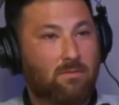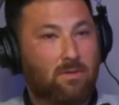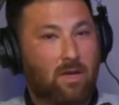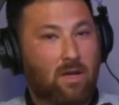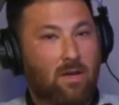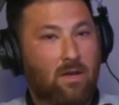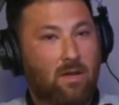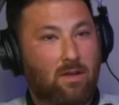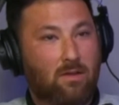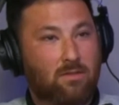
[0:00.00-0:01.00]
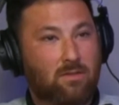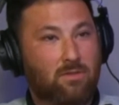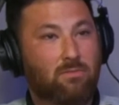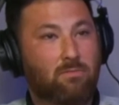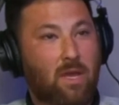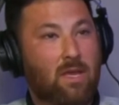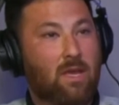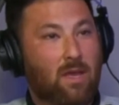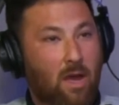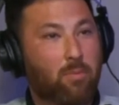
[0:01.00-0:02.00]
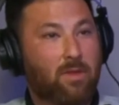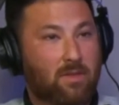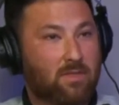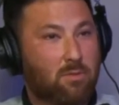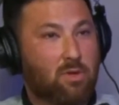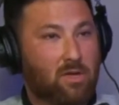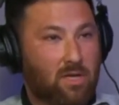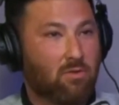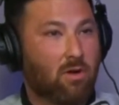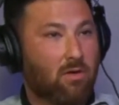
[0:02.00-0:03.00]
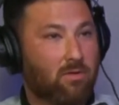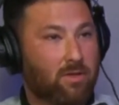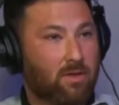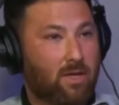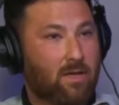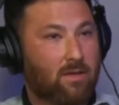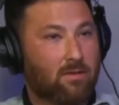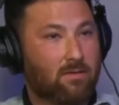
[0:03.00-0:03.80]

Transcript: helping this community grow and